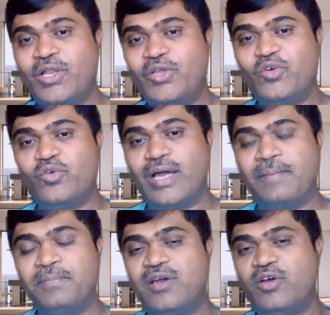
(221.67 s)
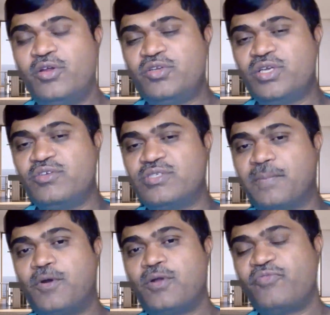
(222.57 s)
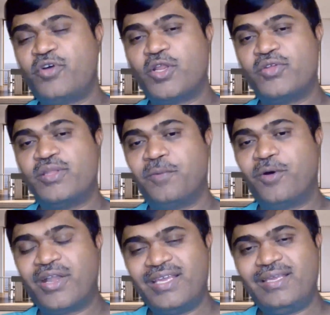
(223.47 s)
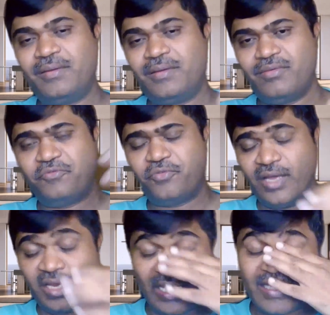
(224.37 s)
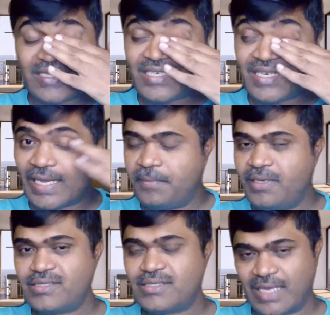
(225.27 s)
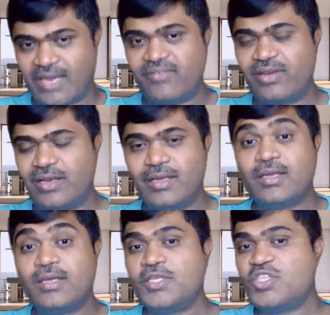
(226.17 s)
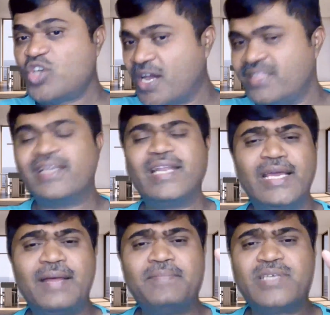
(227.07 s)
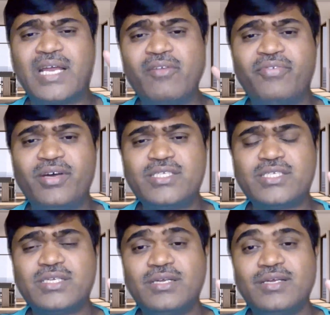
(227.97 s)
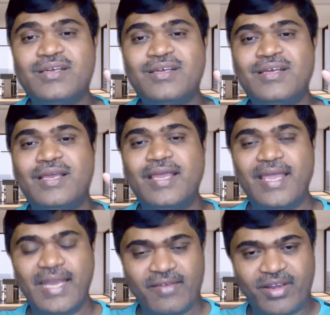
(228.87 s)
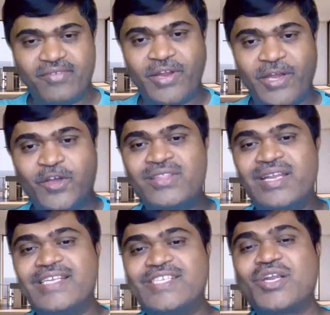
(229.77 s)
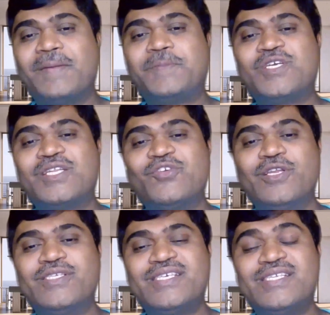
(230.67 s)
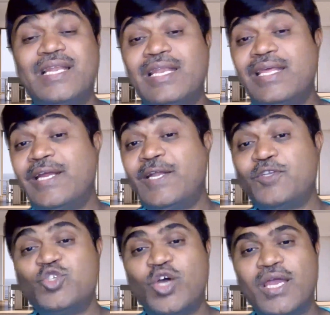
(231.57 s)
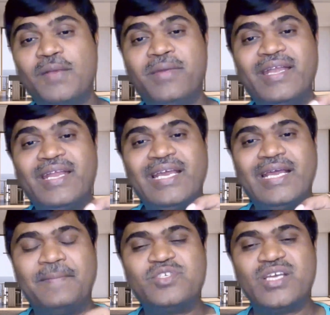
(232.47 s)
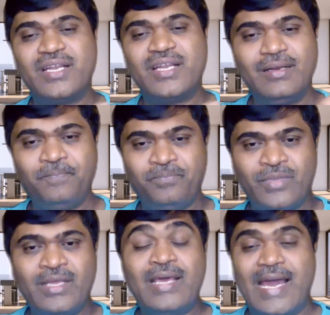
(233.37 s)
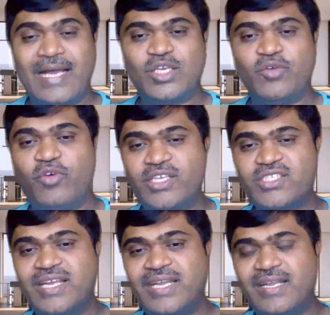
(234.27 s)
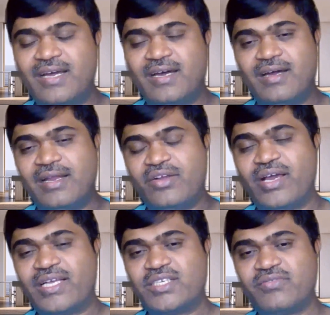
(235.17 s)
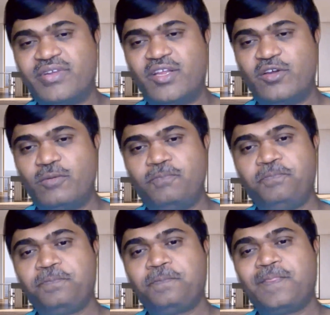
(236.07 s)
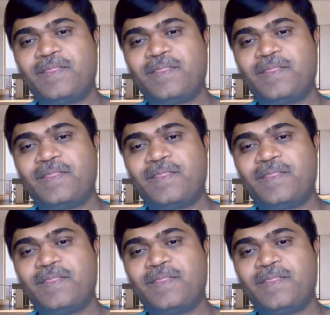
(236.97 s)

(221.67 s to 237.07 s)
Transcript: As I told you, I'm going to give support for you in the morning in IST timings. I will join the Telegram channel first. In every video in the description, you will see the link to join my Telegram channel. Actually, watch the introduction video.